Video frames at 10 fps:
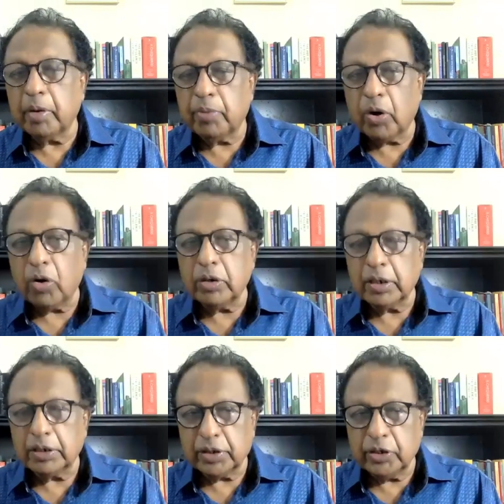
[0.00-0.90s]
abroad
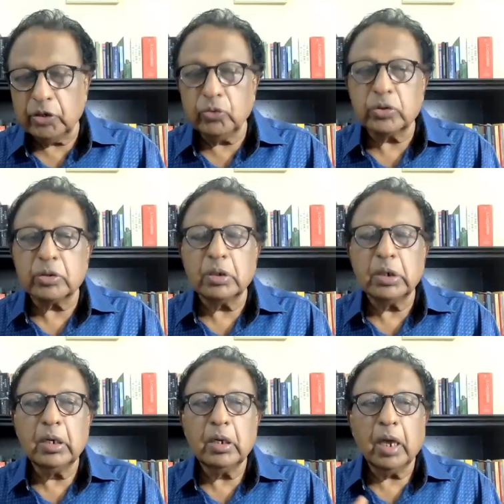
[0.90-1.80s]
has reduced.
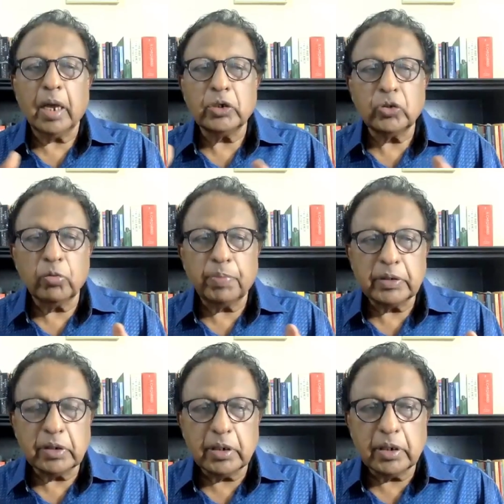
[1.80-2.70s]
And so
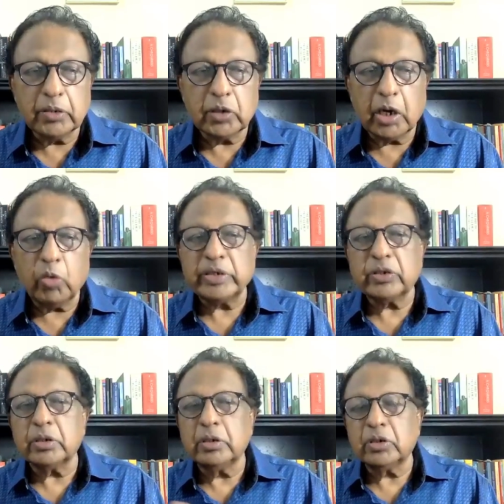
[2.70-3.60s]
President has
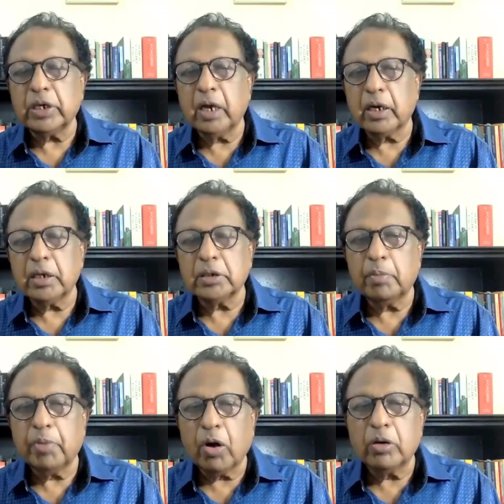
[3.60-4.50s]
requested Sri Lankans
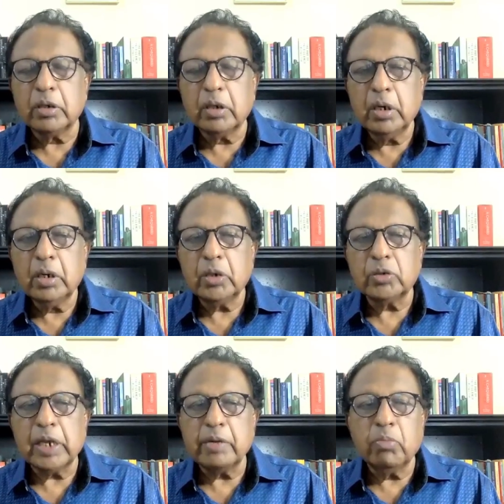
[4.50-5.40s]
abroad to
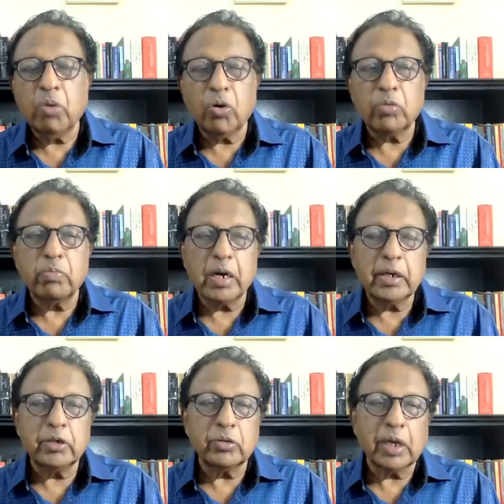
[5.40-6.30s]
send more
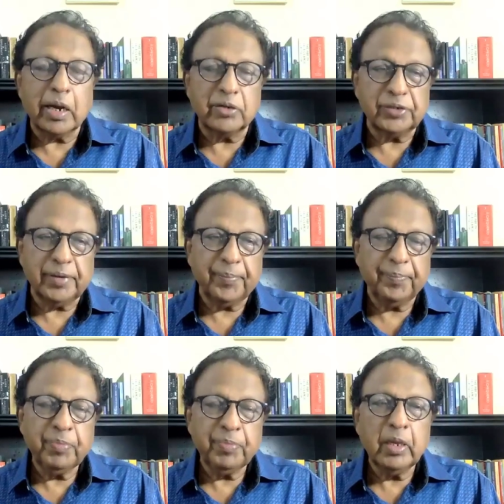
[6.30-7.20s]
money to the country.
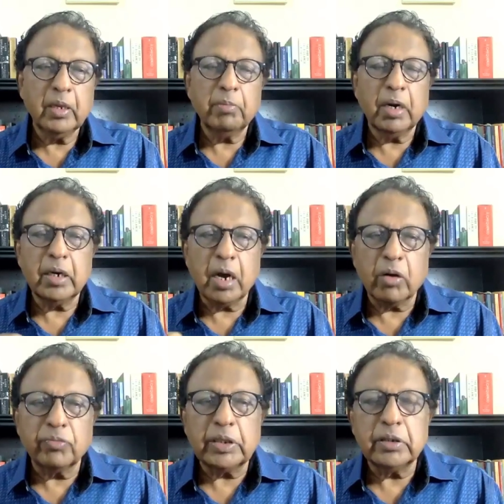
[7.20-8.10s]
But none
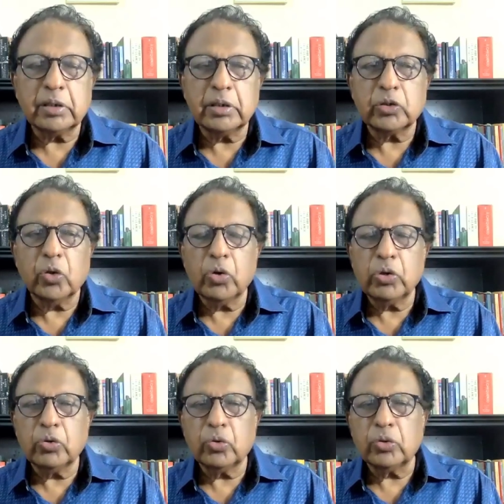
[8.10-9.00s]
of these is
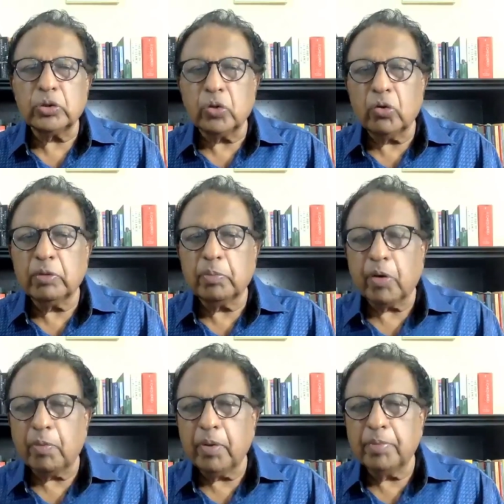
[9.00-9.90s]
going to solve the
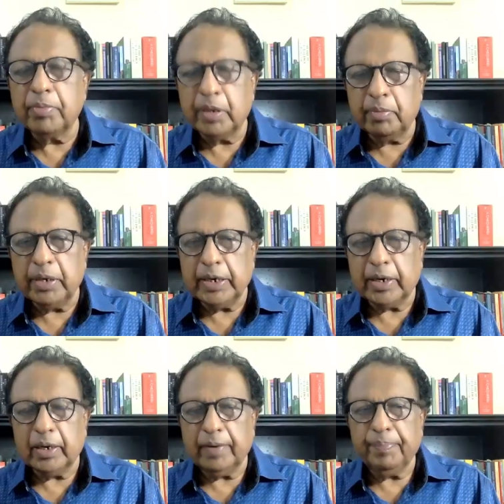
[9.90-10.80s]
problem
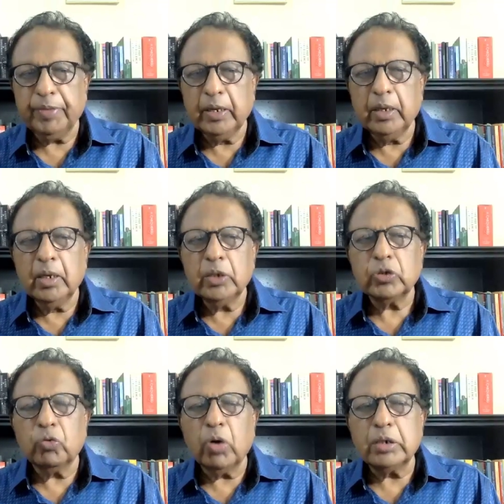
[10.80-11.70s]
immediately.
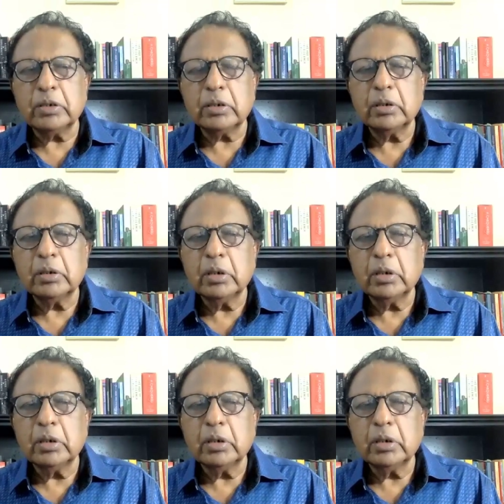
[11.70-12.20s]
So what